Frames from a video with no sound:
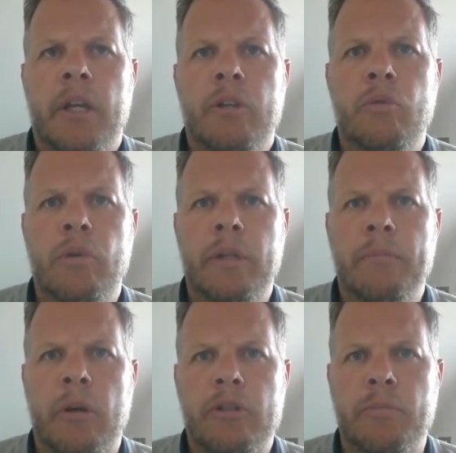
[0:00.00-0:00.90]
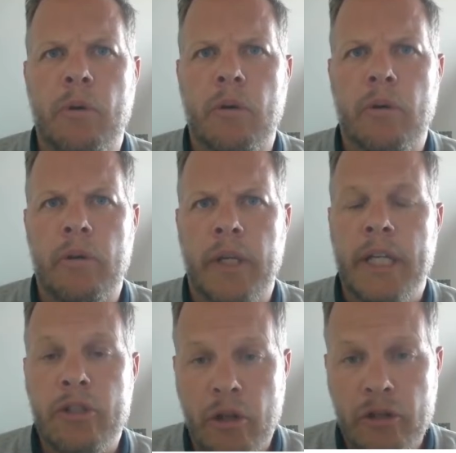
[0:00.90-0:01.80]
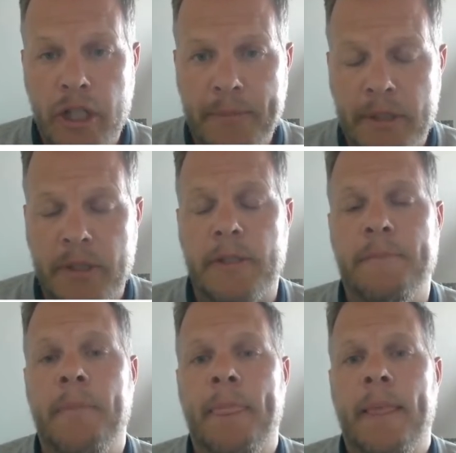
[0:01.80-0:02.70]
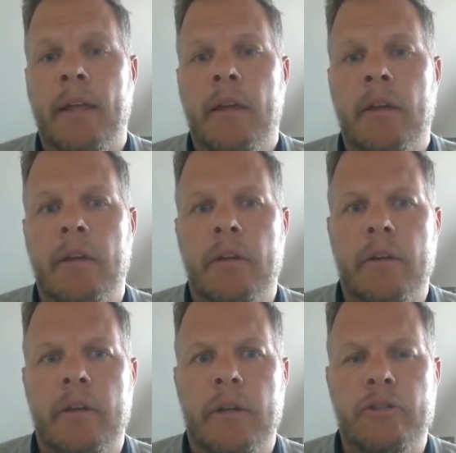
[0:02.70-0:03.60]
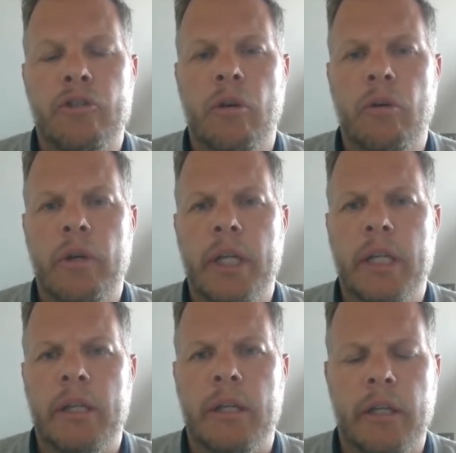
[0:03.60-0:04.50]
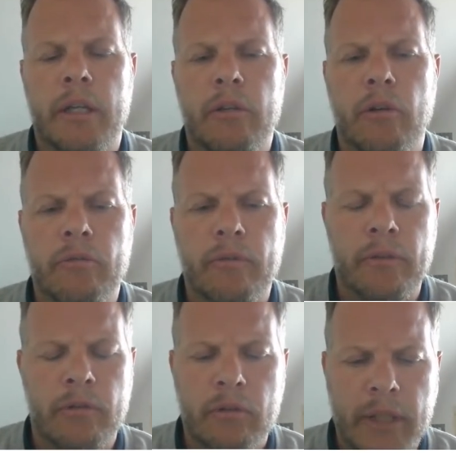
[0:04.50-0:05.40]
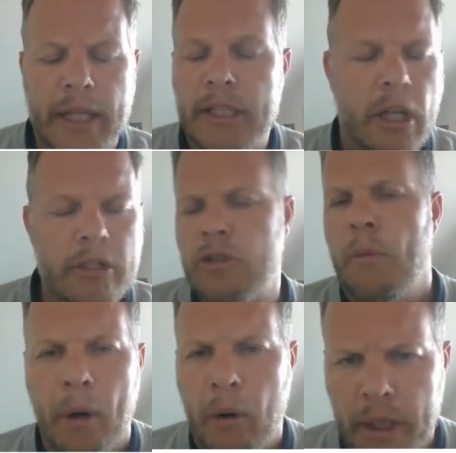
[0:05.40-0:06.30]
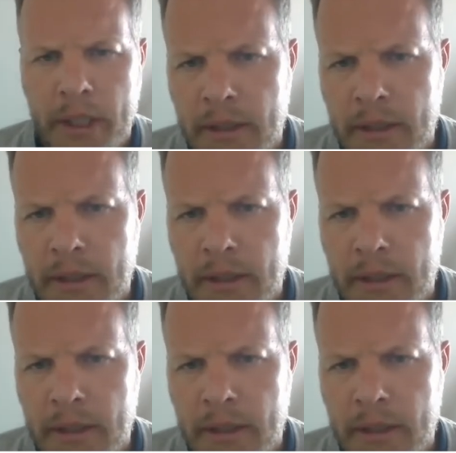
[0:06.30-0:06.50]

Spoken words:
Doing much more internships, showing that it's not so boring.